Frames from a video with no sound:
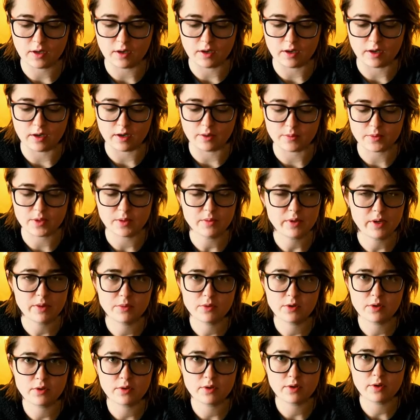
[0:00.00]
Um,
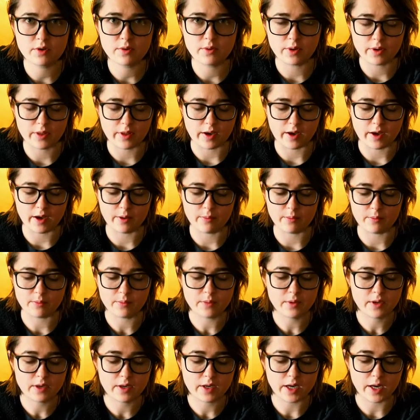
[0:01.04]
sometimes you don't know where the
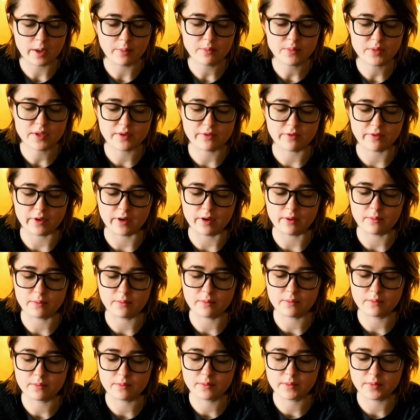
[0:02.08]
hum comes
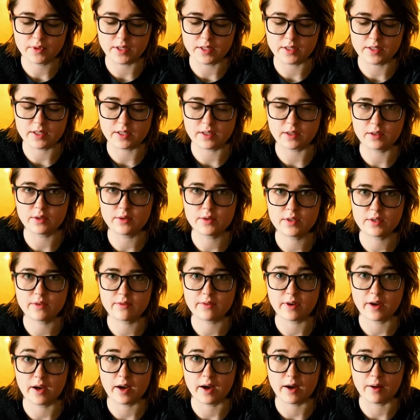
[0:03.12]
from, this
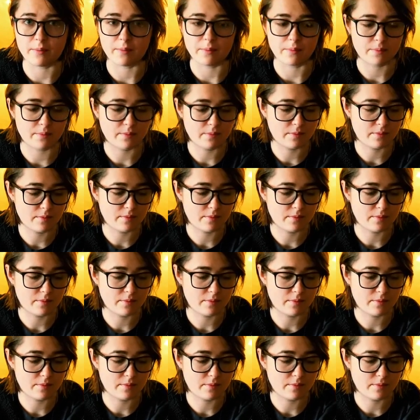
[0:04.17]
elusive hum.